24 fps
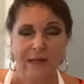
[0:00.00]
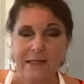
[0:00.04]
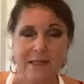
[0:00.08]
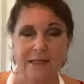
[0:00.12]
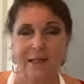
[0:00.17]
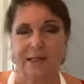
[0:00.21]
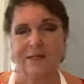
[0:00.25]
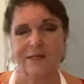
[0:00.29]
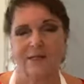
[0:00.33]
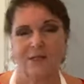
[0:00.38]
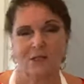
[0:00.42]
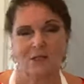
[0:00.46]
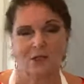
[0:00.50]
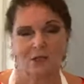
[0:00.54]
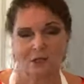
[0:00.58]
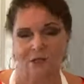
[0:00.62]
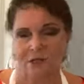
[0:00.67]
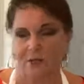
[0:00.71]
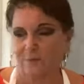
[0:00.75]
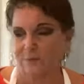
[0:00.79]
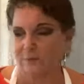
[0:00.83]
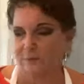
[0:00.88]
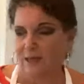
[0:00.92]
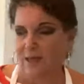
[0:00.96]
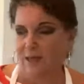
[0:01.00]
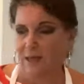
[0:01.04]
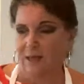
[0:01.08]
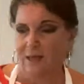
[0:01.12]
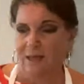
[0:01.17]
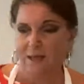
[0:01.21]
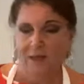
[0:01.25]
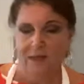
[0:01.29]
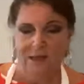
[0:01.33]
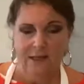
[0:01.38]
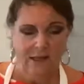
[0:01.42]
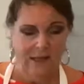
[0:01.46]
granulated sugar
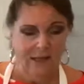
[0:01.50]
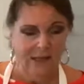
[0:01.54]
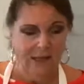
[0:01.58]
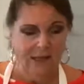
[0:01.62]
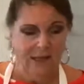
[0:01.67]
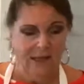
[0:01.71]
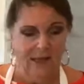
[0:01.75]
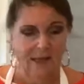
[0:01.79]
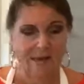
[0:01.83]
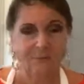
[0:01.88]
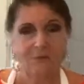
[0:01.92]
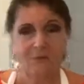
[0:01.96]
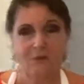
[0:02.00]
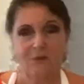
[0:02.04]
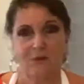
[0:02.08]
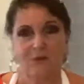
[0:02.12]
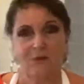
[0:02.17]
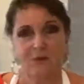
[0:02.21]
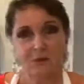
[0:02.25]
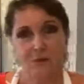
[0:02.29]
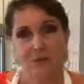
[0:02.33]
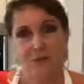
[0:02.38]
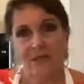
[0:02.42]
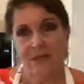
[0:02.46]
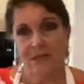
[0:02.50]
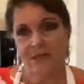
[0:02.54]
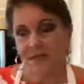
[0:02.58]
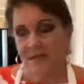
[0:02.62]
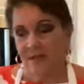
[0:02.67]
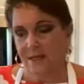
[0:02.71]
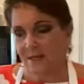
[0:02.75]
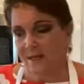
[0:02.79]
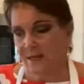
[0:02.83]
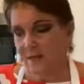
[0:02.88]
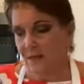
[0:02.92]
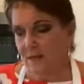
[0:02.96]
there. And I'm throwing it
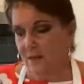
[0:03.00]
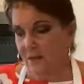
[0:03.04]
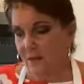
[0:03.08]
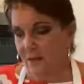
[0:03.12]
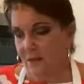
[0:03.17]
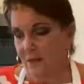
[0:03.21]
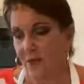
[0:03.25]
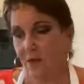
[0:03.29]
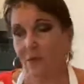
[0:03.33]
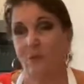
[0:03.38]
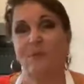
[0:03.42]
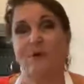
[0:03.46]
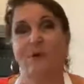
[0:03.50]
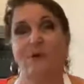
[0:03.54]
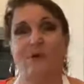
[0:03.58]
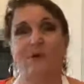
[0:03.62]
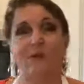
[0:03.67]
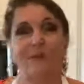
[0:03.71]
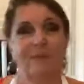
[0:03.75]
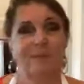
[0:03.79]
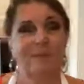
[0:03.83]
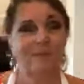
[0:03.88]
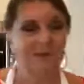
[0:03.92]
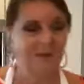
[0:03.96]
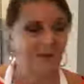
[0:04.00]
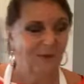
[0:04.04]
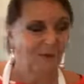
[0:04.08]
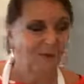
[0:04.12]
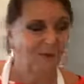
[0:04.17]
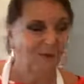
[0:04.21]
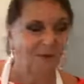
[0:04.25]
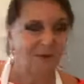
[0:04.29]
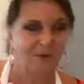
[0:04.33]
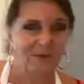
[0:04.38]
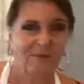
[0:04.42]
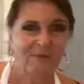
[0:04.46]
in. No, I'm not.
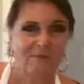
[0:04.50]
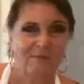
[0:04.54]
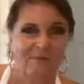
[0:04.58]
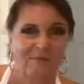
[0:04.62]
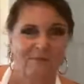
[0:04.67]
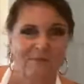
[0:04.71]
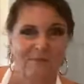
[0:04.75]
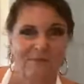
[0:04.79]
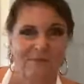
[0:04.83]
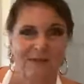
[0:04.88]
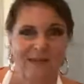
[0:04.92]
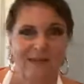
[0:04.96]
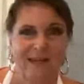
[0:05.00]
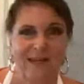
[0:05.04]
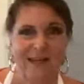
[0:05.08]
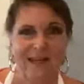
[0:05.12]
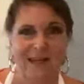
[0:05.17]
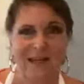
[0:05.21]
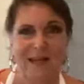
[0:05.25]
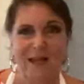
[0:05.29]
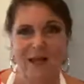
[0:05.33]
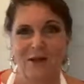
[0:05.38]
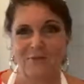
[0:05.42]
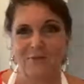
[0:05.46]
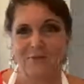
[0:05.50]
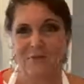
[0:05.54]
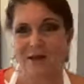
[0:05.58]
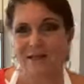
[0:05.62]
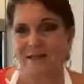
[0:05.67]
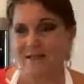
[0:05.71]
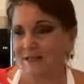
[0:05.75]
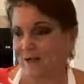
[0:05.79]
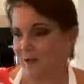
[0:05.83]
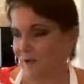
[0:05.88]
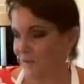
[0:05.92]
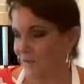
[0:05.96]
Get ahead of
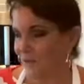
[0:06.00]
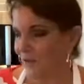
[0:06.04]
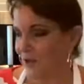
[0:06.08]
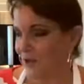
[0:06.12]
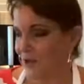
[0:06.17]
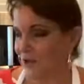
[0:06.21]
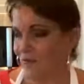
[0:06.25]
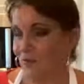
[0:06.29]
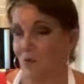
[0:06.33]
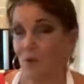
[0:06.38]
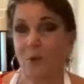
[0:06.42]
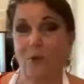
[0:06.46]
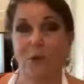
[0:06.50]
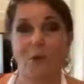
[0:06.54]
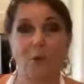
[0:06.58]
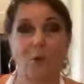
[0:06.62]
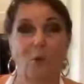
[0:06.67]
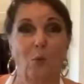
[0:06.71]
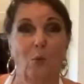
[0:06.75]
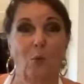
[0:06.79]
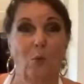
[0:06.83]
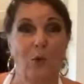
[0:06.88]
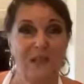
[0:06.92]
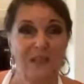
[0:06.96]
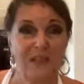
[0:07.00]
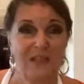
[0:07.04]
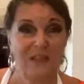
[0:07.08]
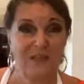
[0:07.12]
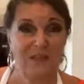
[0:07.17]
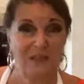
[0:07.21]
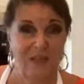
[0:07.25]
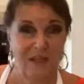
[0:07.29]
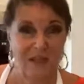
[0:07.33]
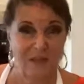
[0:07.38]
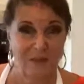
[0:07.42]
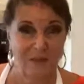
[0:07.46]
myself. First of all, we're going to
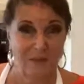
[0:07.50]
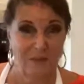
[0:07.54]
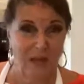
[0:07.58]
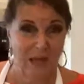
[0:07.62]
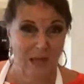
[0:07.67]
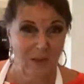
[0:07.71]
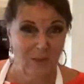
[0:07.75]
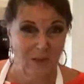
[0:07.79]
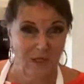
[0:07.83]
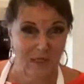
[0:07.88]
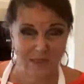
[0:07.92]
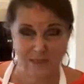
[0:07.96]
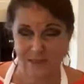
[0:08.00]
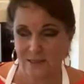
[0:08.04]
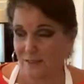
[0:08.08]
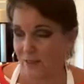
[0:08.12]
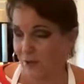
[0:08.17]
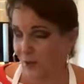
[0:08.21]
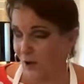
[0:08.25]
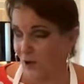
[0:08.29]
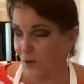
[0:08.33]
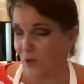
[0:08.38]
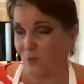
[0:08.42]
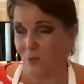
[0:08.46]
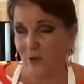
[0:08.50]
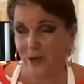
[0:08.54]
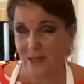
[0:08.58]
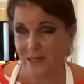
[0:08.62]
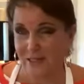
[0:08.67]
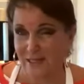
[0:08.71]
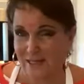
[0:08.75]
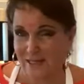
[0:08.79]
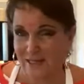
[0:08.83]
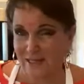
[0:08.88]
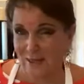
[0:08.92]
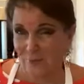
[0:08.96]
whisk these babies. Are you
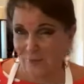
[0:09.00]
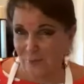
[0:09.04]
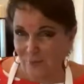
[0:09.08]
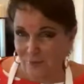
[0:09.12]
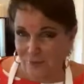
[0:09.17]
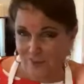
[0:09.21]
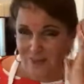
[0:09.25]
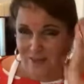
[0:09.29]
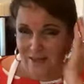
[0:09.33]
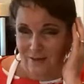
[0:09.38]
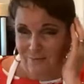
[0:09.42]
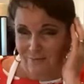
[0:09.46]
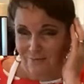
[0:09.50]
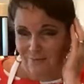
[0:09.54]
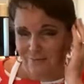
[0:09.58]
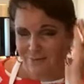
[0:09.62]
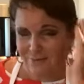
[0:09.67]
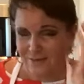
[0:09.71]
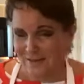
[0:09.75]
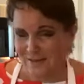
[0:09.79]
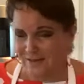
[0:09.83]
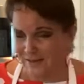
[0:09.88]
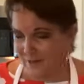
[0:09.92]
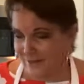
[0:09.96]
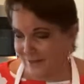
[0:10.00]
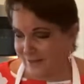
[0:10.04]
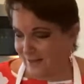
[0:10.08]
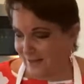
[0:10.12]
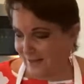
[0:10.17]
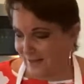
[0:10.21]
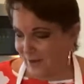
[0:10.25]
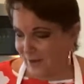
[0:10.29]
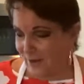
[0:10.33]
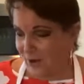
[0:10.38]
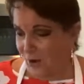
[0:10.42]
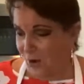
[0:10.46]
ready?
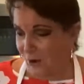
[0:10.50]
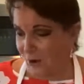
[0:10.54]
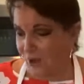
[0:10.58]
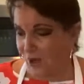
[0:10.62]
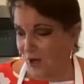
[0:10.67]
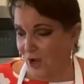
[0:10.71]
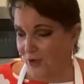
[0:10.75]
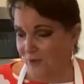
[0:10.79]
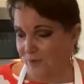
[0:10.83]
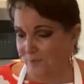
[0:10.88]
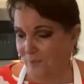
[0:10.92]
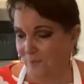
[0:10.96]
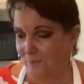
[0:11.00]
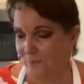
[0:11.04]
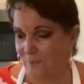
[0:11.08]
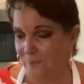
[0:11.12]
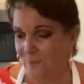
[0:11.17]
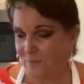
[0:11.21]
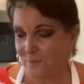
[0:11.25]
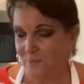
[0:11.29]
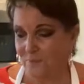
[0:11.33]
Hold on.